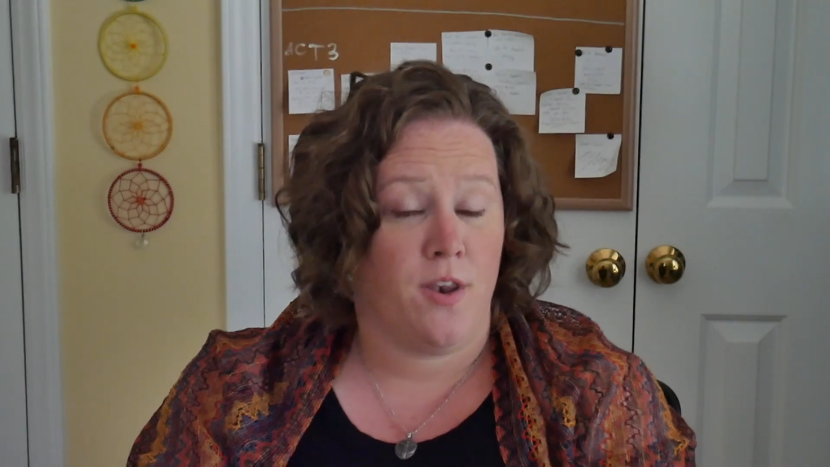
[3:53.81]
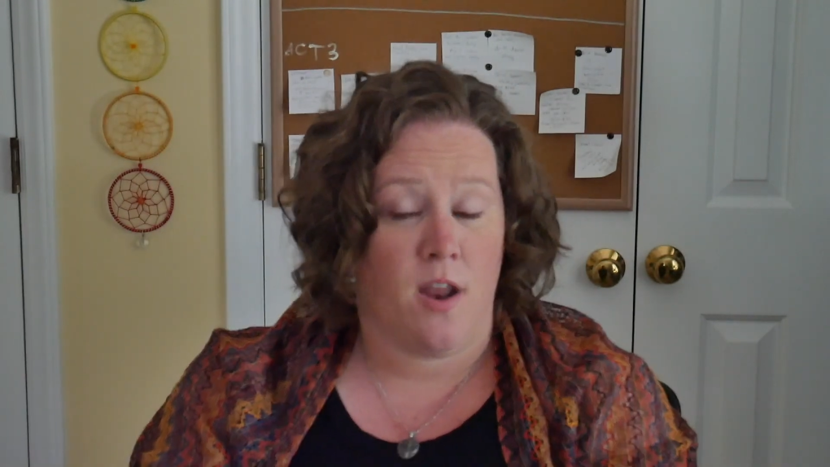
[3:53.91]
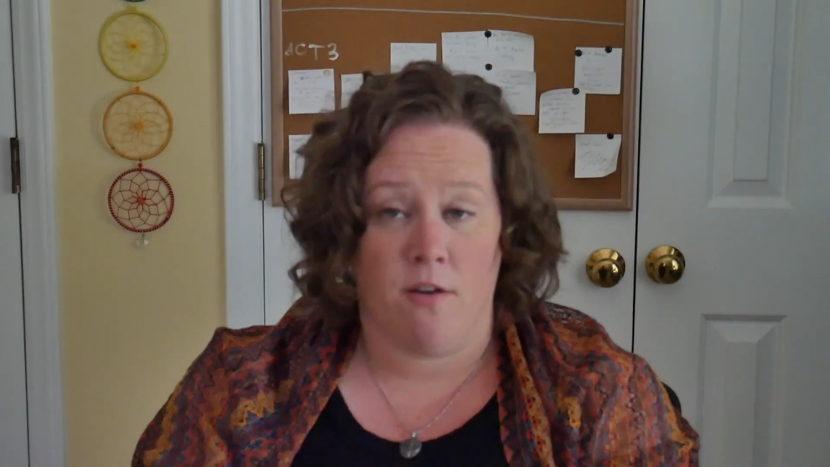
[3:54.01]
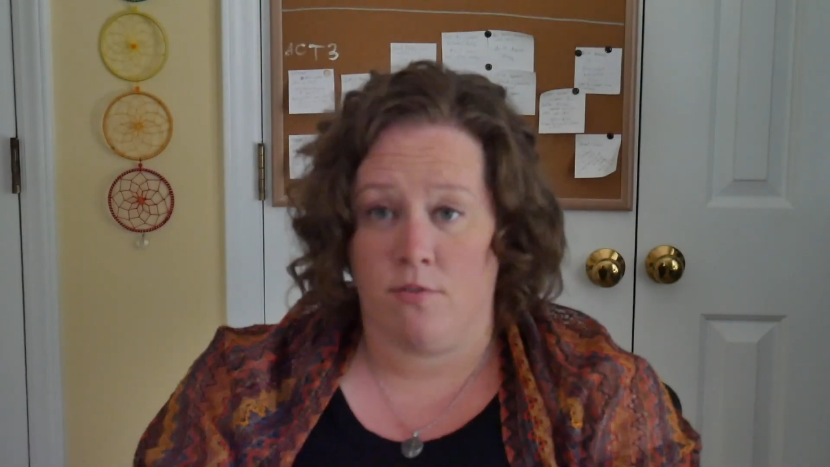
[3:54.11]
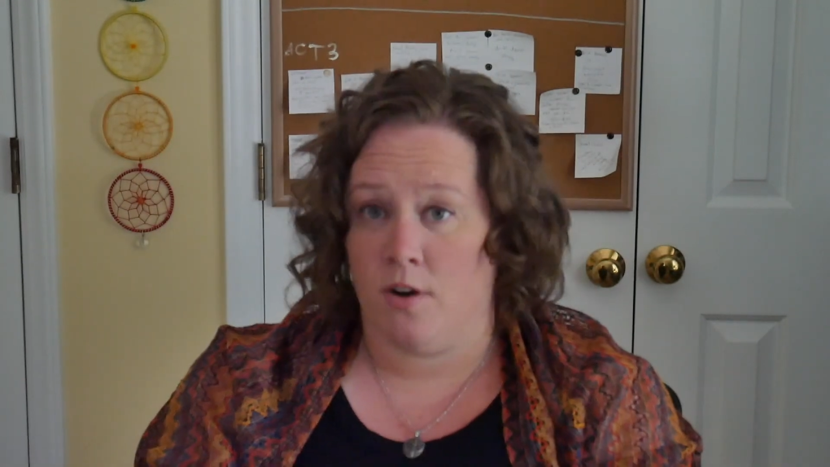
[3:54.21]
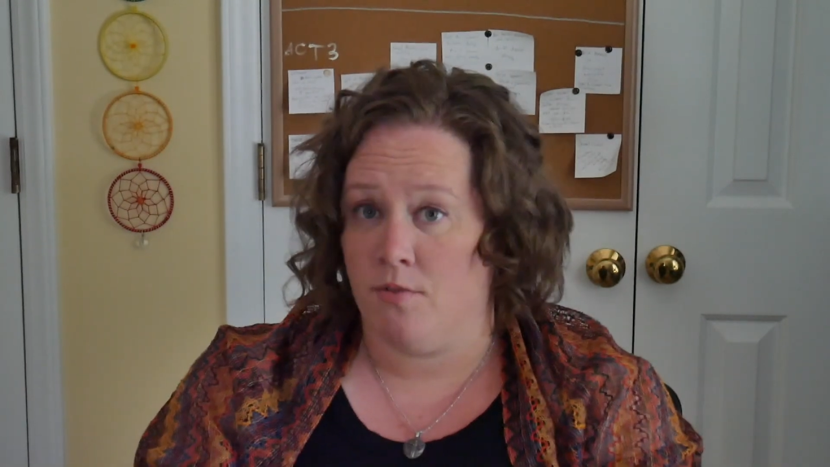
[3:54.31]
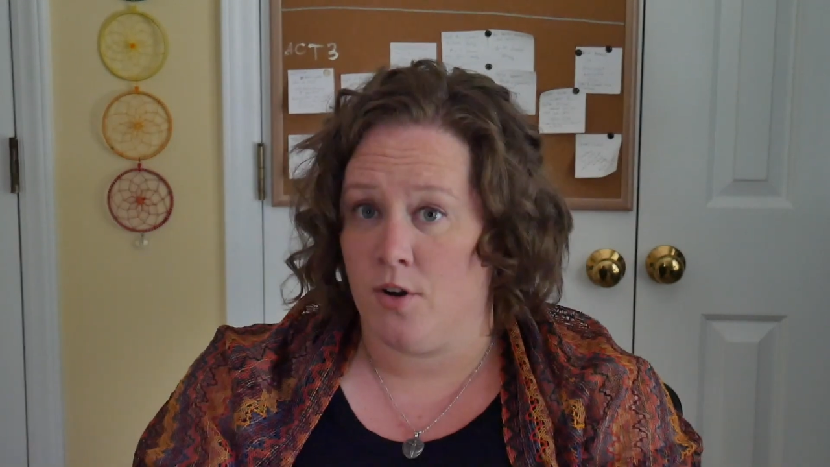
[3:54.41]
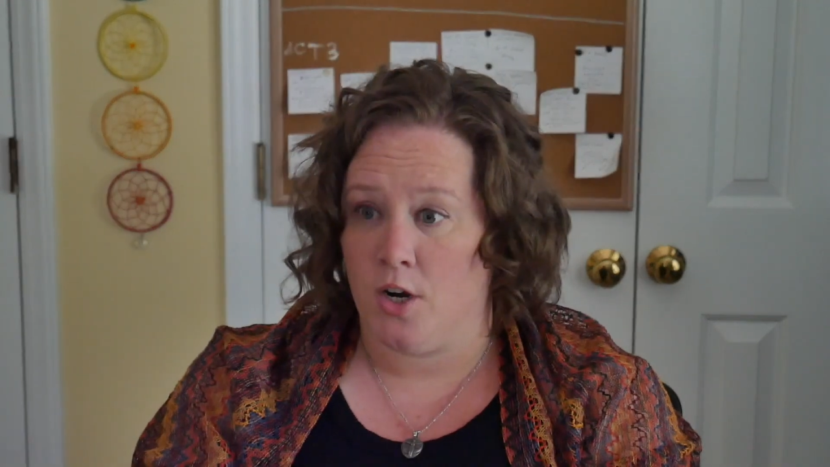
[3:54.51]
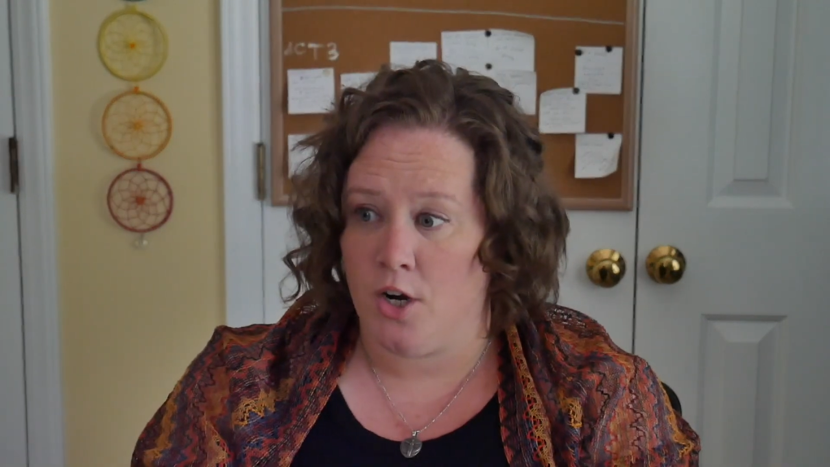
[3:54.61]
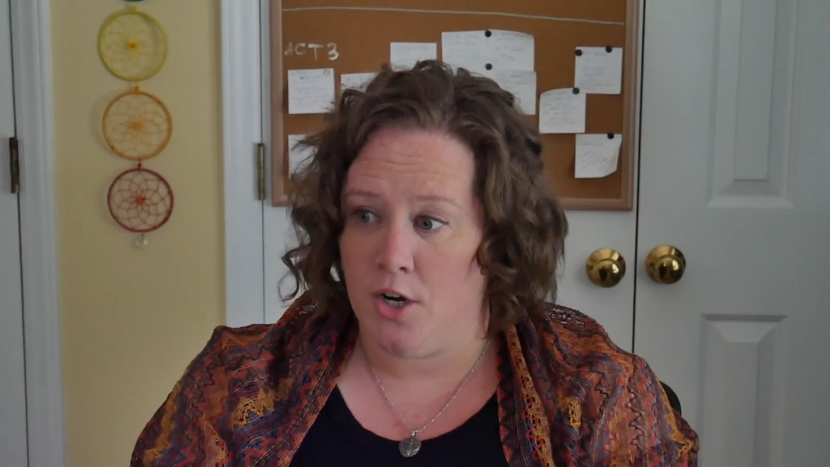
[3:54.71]
never ever
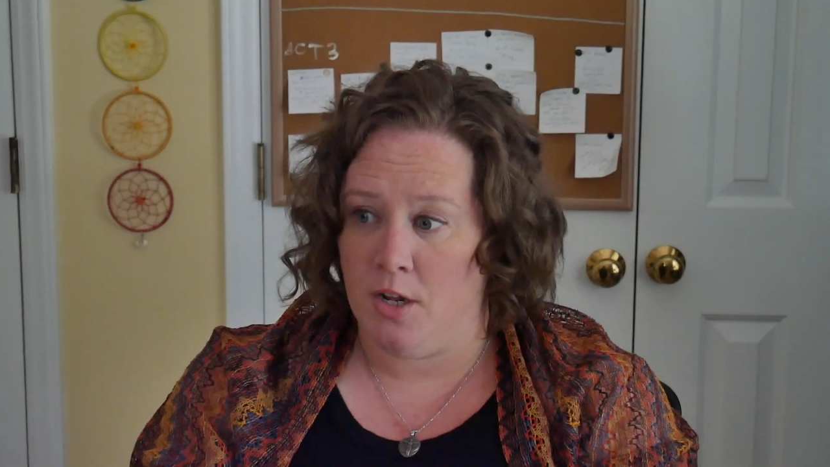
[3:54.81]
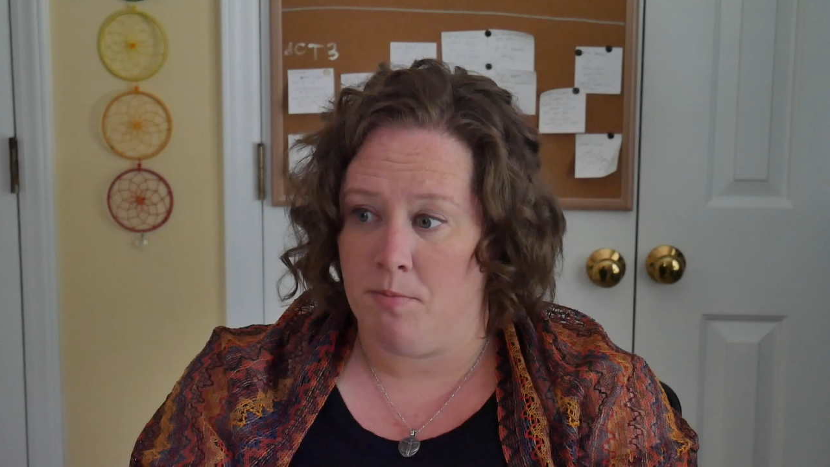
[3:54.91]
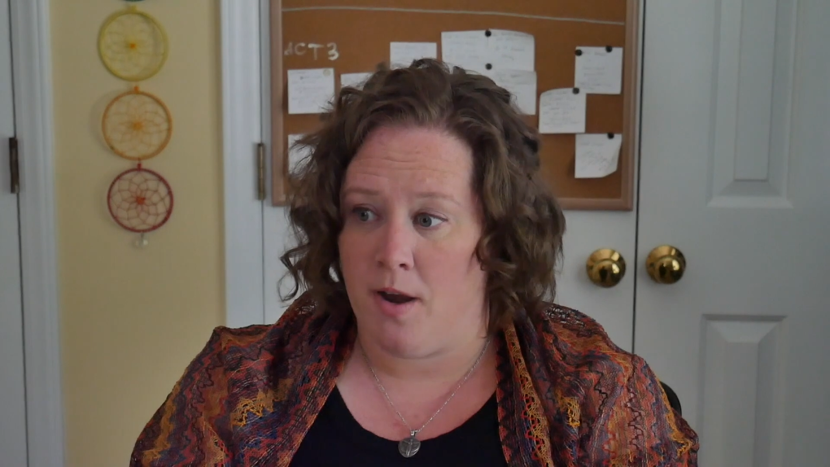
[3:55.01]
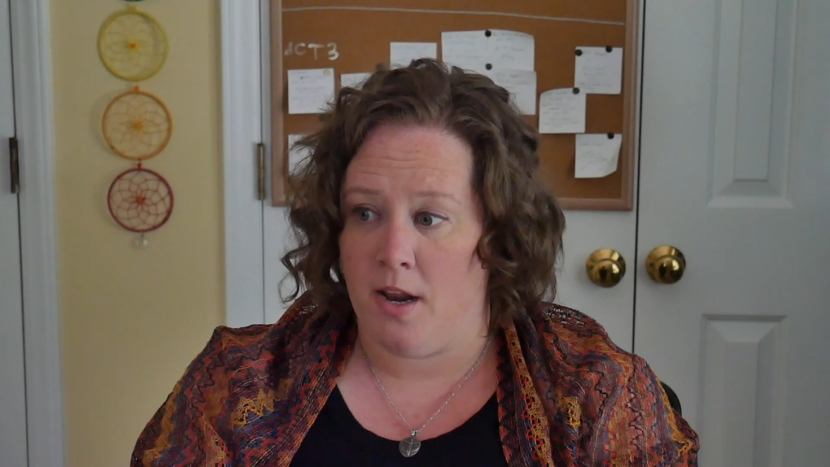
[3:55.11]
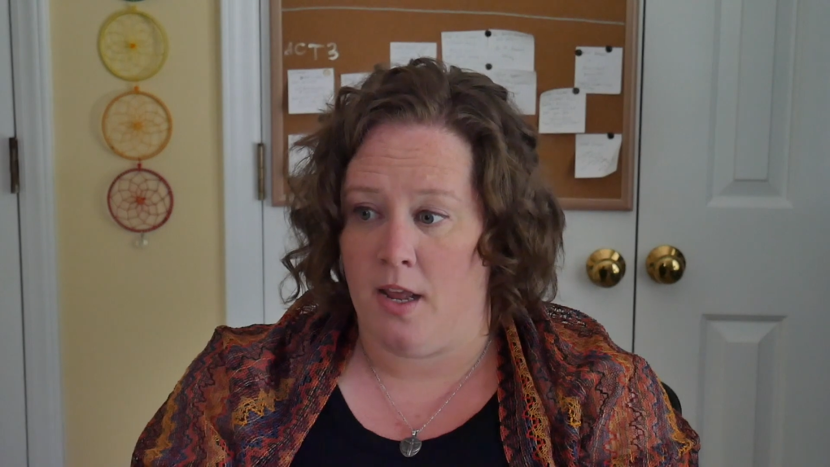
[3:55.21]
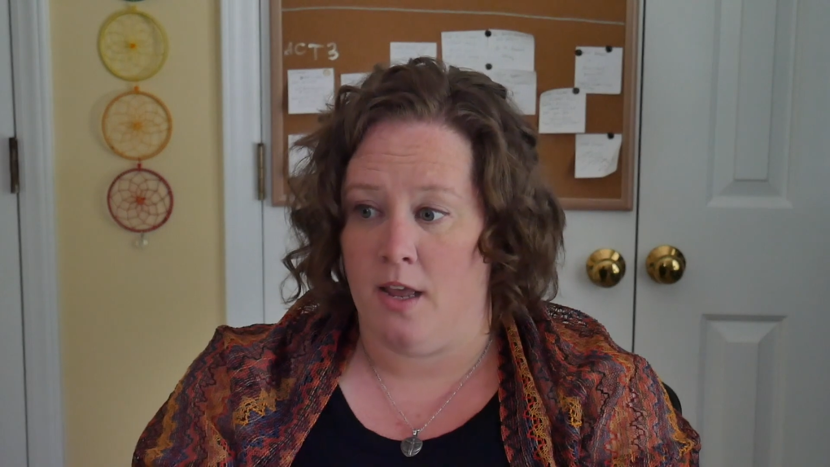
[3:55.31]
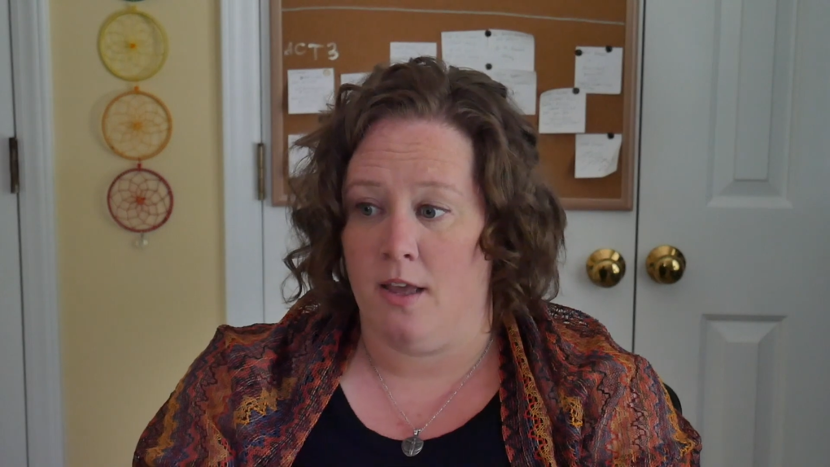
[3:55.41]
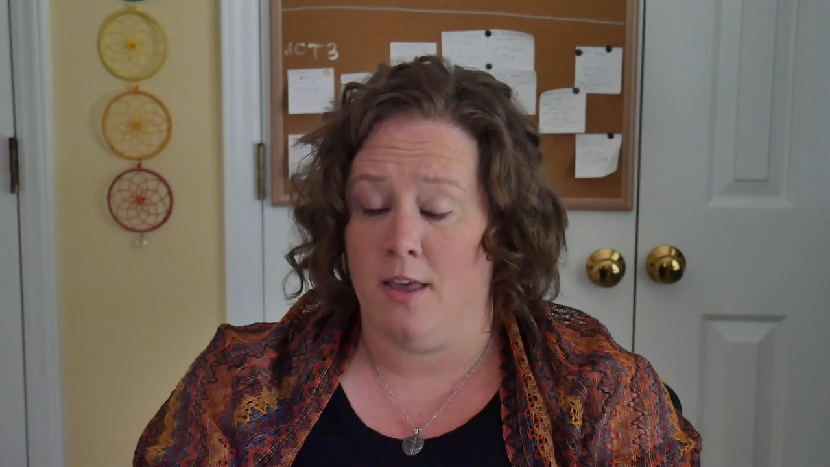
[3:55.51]
hurt anybody,